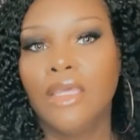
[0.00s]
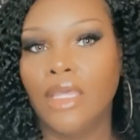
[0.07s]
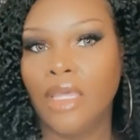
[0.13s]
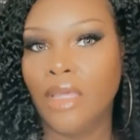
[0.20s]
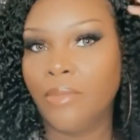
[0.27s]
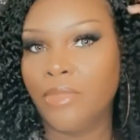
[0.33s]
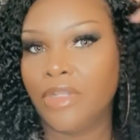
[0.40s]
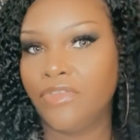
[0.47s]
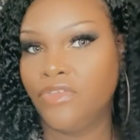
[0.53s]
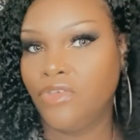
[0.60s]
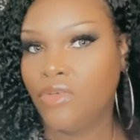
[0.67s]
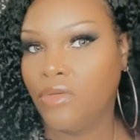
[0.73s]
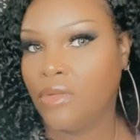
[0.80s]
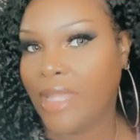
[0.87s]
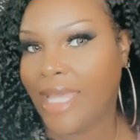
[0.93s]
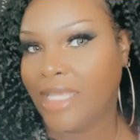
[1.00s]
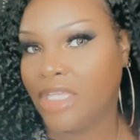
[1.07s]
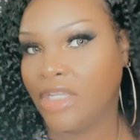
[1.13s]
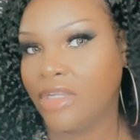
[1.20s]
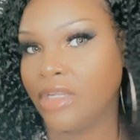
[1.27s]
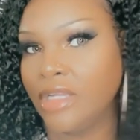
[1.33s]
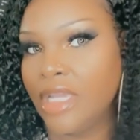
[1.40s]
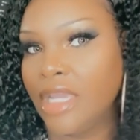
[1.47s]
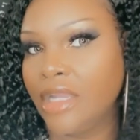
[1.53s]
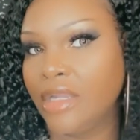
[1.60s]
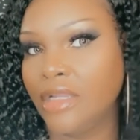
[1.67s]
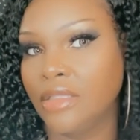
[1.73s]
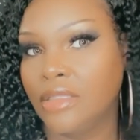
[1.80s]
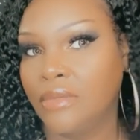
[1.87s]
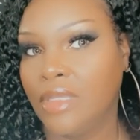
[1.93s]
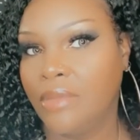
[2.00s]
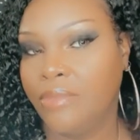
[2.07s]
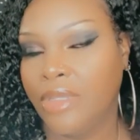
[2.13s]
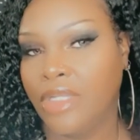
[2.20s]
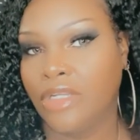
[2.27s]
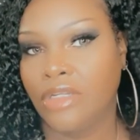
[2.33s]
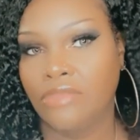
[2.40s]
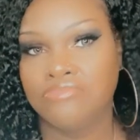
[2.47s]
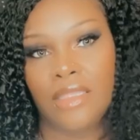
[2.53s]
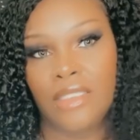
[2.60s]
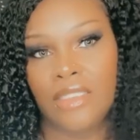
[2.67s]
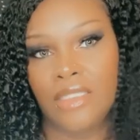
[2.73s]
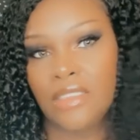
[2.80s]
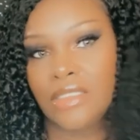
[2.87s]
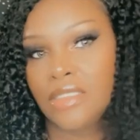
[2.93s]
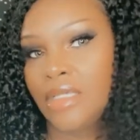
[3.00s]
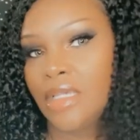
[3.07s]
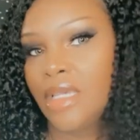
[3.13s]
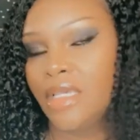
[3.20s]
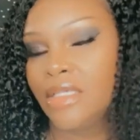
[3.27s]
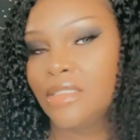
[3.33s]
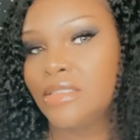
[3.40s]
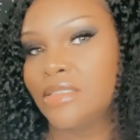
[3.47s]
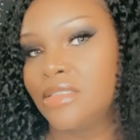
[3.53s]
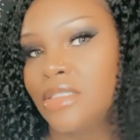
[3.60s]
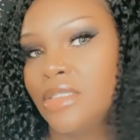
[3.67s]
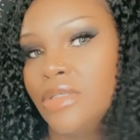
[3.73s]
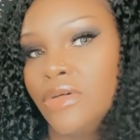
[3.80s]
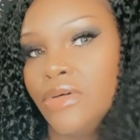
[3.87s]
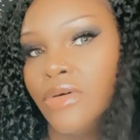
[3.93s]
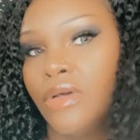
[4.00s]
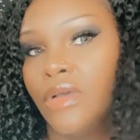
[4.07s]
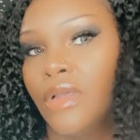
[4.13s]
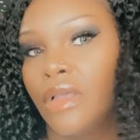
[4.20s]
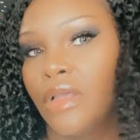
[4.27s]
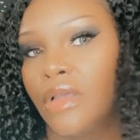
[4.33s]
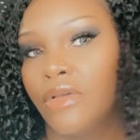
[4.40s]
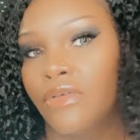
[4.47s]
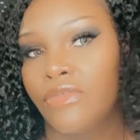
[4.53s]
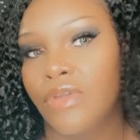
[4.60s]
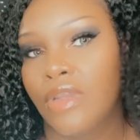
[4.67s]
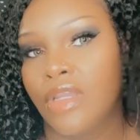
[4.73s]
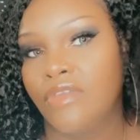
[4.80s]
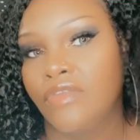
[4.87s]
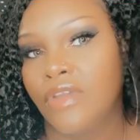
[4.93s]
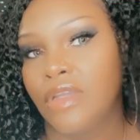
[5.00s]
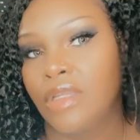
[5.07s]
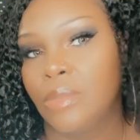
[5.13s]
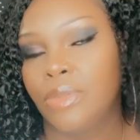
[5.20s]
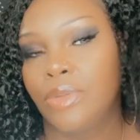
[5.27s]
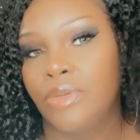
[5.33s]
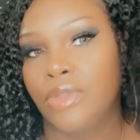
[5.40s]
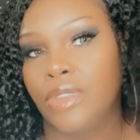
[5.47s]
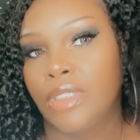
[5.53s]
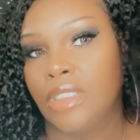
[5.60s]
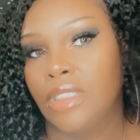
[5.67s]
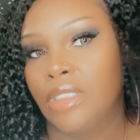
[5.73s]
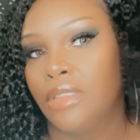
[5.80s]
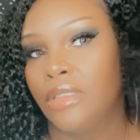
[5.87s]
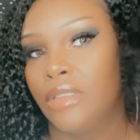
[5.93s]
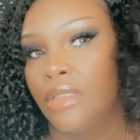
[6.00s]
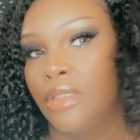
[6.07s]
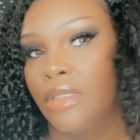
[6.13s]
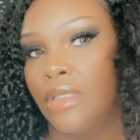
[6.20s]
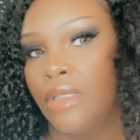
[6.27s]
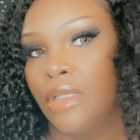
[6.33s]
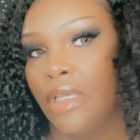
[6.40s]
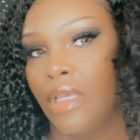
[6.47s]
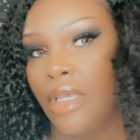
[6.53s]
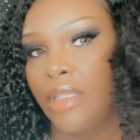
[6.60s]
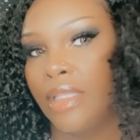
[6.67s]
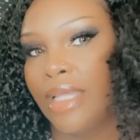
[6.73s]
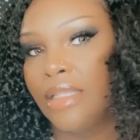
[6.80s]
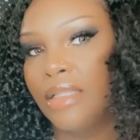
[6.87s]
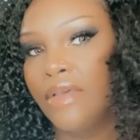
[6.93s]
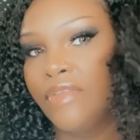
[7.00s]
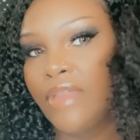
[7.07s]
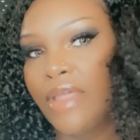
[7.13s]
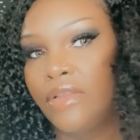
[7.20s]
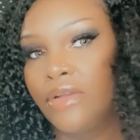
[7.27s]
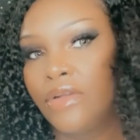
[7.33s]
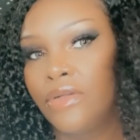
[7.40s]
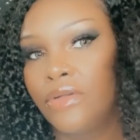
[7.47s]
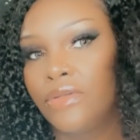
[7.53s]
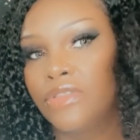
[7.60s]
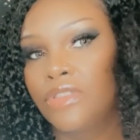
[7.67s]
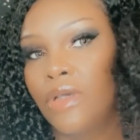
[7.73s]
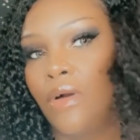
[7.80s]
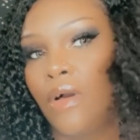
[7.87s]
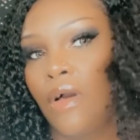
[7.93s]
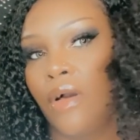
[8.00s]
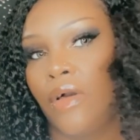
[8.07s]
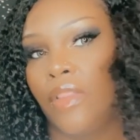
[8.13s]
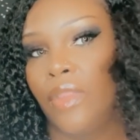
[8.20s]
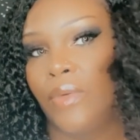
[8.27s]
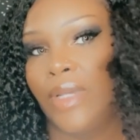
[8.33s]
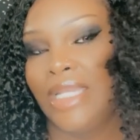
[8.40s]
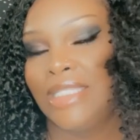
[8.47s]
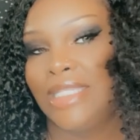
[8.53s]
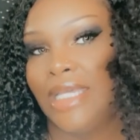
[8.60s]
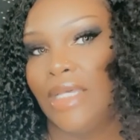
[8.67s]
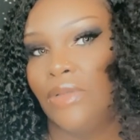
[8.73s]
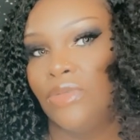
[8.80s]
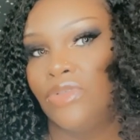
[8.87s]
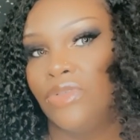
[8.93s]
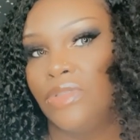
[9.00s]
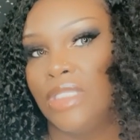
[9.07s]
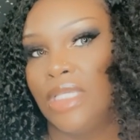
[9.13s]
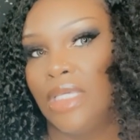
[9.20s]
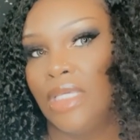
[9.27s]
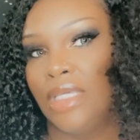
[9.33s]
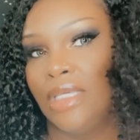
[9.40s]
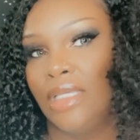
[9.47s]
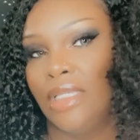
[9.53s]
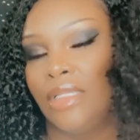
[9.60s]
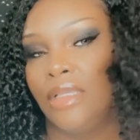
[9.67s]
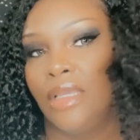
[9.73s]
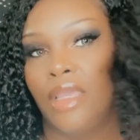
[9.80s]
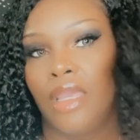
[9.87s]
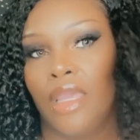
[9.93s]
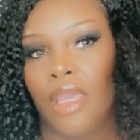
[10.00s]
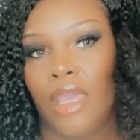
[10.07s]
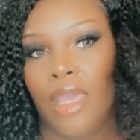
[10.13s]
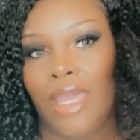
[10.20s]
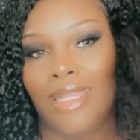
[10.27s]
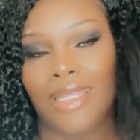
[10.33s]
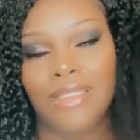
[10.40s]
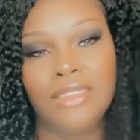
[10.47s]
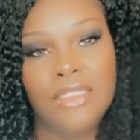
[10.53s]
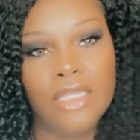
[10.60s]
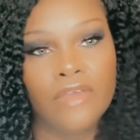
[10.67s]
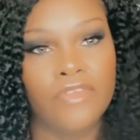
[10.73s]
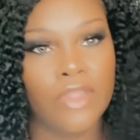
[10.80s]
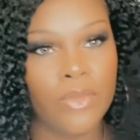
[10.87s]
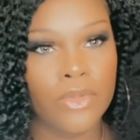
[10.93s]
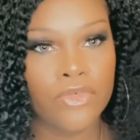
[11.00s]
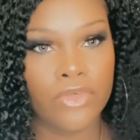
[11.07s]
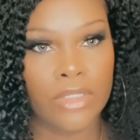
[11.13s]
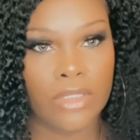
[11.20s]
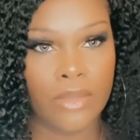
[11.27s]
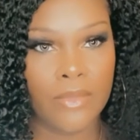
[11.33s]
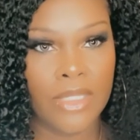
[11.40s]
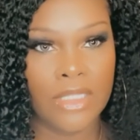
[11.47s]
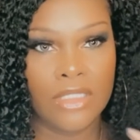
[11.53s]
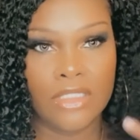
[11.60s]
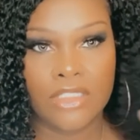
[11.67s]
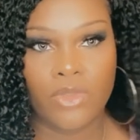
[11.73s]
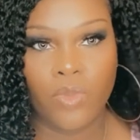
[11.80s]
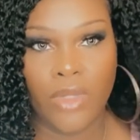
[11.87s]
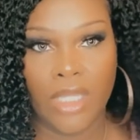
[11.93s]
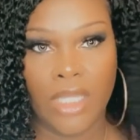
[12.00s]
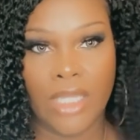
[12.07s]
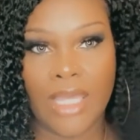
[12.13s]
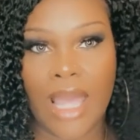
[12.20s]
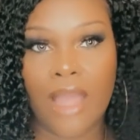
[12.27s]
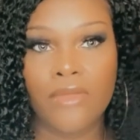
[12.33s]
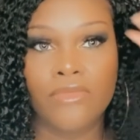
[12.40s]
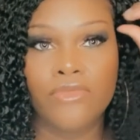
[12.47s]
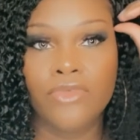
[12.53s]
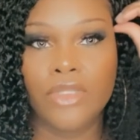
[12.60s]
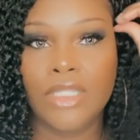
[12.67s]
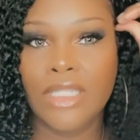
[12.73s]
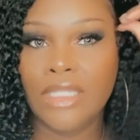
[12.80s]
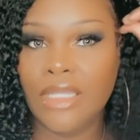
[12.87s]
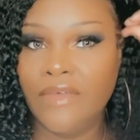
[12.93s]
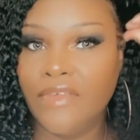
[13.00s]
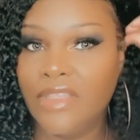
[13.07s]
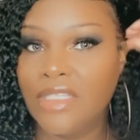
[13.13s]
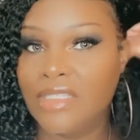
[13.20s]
But if you like your hair a little bit bigger, this is still very, very pretty. And I love how the curls go all the way down to the end. And I definitely would recommend this wig. I really love it.